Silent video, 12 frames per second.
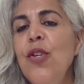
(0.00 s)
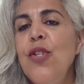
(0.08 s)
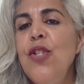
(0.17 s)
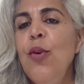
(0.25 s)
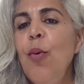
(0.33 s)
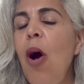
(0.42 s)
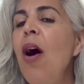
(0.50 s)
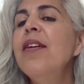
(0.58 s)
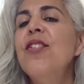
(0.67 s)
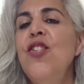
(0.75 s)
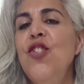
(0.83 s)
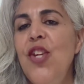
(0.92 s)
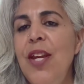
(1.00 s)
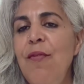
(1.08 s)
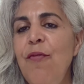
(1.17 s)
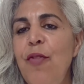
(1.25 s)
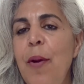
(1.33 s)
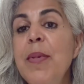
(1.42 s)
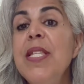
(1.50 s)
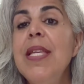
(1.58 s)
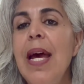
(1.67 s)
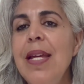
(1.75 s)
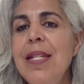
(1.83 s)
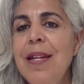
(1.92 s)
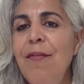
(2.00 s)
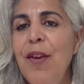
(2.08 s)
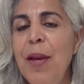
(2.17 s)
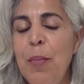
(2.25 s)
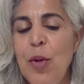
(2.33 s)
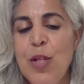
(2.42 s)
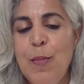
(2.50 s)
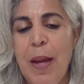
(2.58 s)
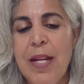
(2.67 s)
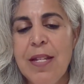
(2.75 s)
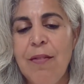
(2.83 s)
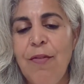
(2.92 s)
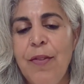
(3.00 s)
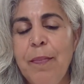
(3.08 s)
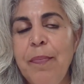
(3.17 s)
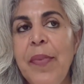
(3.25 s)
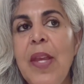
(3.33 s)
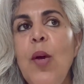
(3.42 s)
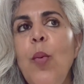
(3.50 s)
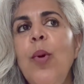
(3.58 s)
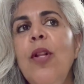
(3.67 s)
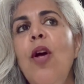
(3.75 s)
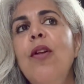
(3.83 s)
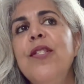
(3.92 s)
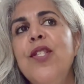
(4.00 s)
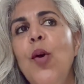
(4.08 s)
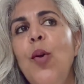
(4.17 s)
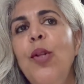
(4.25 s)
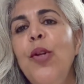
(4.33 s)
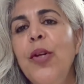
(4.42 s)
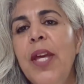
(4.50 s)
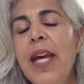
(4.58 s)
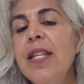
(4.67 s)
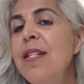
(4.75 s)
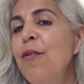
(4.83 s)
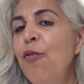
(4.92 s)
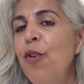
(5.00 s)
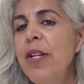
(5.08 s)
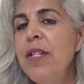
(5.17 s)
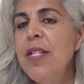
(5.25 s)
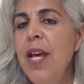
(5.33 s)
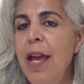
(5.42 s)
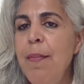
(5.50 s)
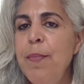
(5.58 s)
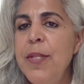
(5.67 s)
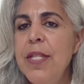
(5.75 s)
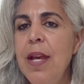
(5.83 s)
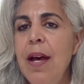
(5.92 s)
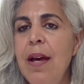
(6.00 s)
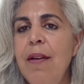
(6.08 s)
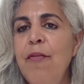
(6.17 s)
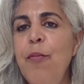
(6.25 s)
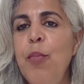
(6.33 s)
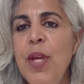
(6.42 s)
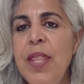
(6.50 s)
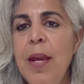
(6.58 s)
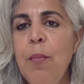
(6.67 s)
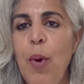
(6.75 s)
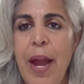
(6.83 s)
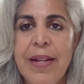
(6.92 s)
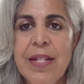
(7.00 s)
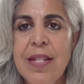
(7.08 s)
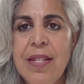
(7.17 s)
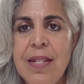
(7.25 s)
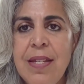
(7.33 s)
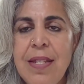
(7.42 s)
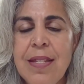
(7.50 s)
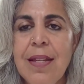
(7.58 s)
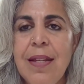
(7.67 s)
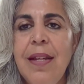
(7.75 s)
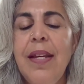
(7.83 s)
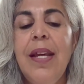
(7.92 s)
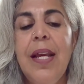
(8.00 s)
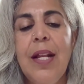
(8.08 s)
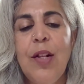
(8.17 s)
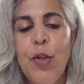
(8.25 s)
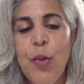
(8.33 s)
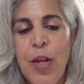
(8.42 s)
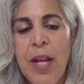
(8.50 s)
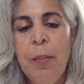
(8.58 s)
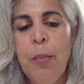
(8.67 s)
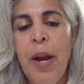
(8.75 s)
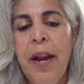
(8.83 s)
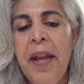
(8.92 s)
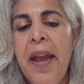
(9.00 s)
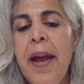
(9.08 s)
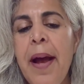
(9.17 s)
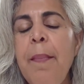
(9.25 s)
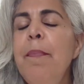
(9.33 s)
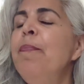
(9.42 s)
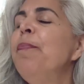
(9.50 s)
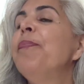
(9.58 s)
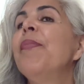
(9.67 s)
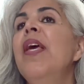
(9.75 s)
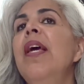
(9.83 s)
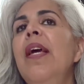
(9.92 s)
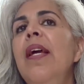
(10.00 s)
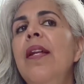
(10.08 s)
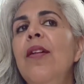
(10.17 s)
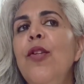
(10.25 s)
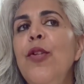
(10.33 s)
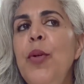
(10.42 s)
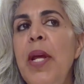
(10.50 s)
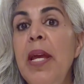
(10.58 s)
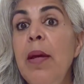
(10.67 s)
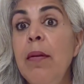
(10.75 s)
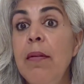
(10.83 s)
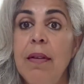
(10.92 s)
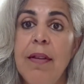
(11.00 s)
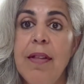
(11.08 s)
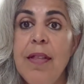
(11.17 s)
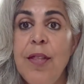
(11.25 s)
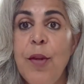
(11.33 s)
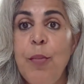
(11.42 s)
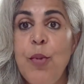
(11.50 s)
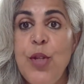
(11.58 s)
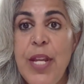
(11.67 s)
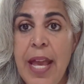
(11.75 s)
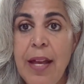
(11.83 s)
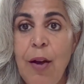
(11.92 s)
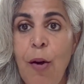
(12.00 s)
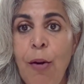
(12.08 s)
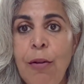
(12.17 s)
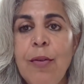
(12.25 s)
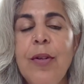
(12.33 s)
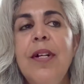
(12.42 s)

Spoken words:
to oxygen from a scientific perspective. We'll also look at different types of breathing practices, including pranayama, including the Buteyko